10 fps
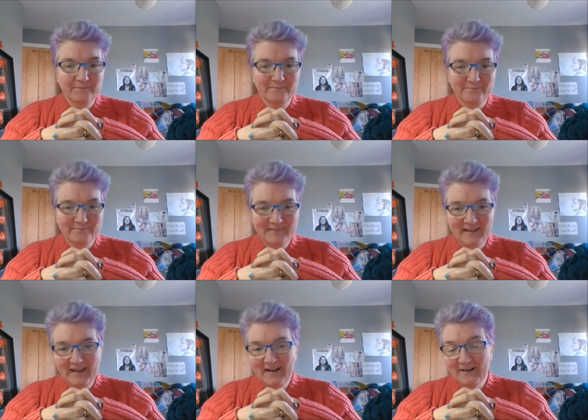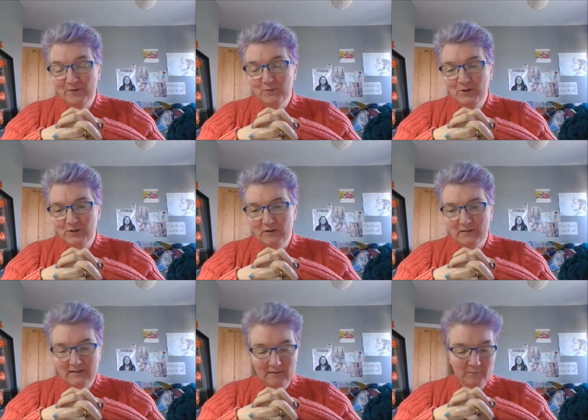I called it Shark Attack
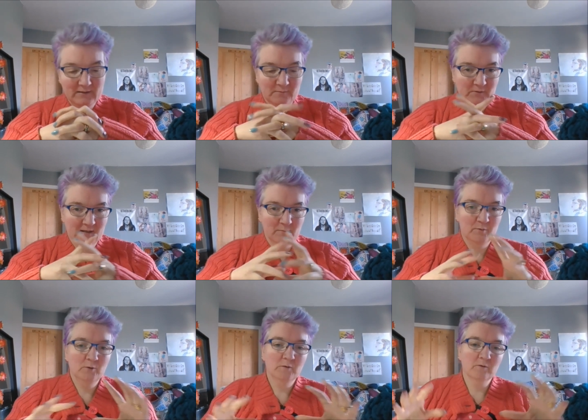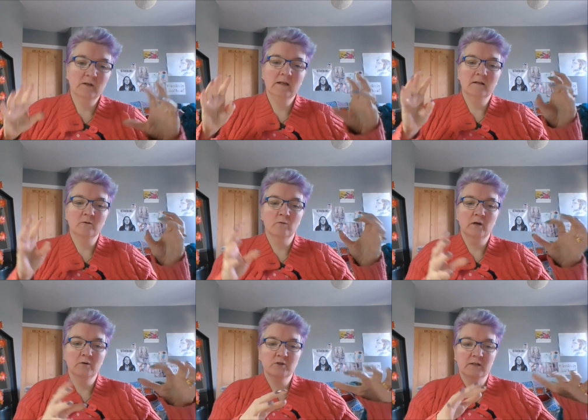because it's kind of blue and green and all
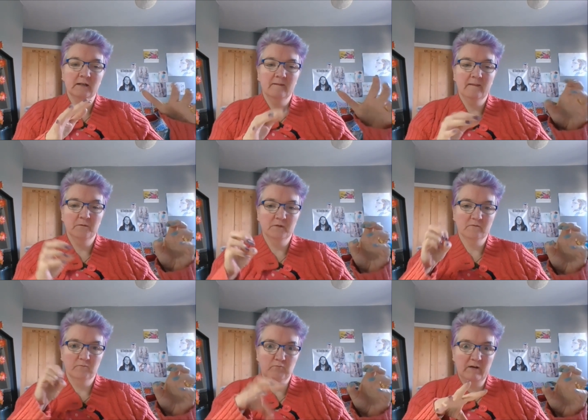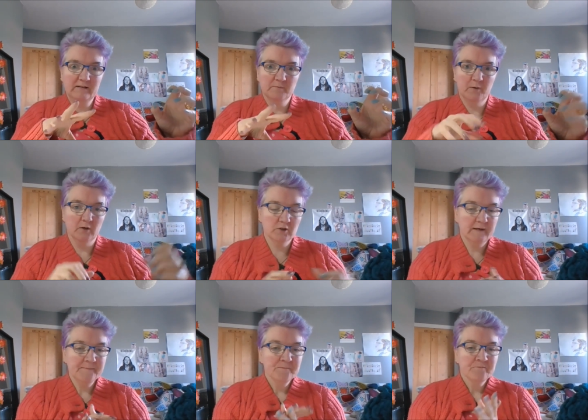oceany, and then there's this red splodge.
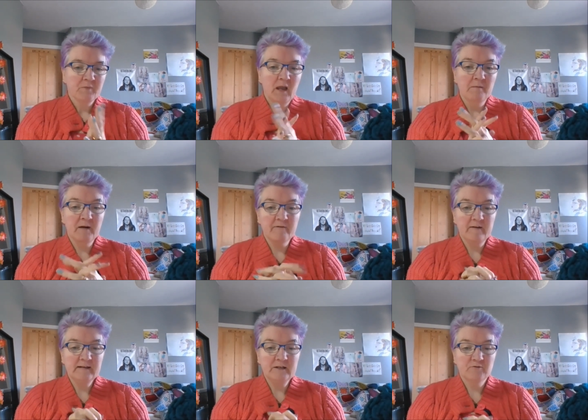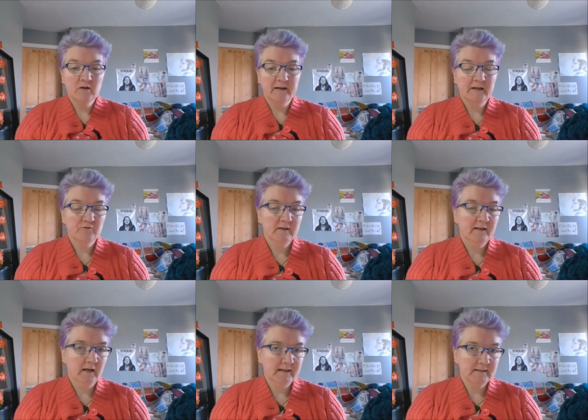And my friend Adriana had really liked
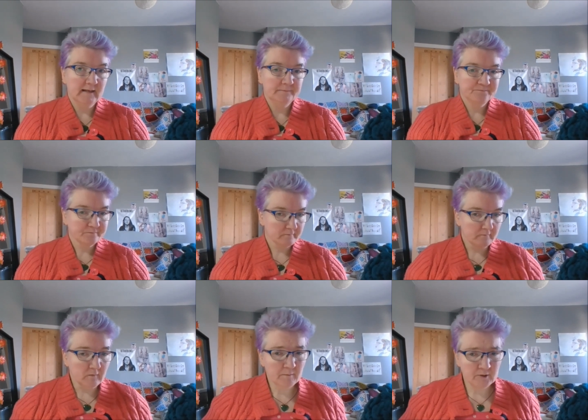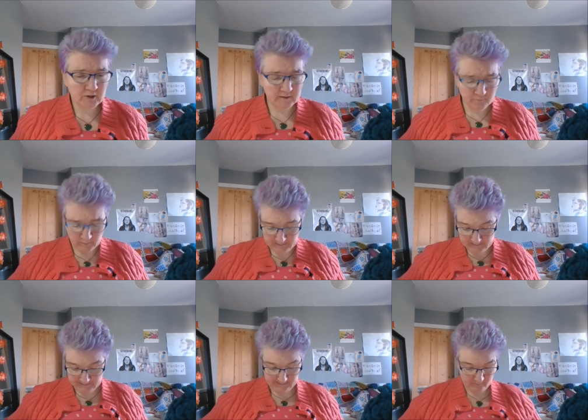that, but she didn't win the
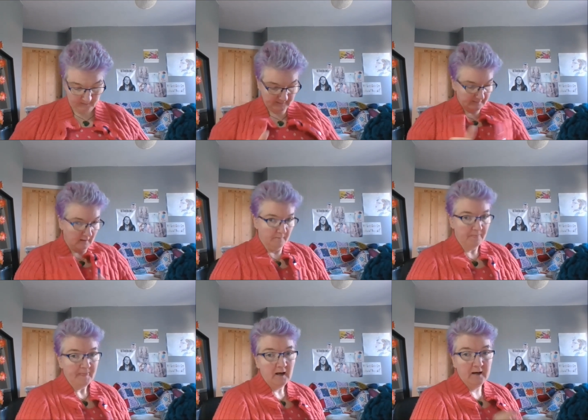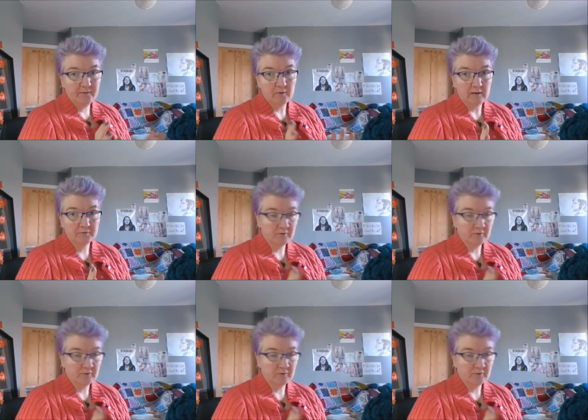giveaway. So I thought I would try and